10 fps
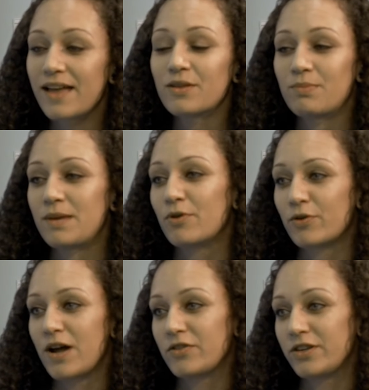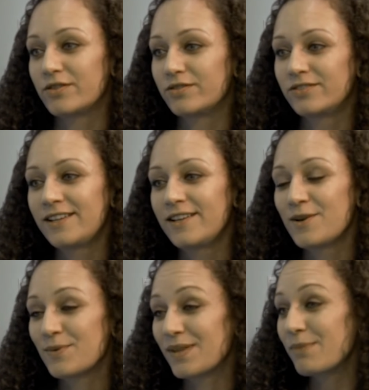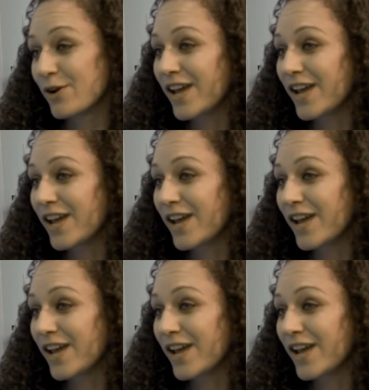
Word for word: and the people around you. Would that be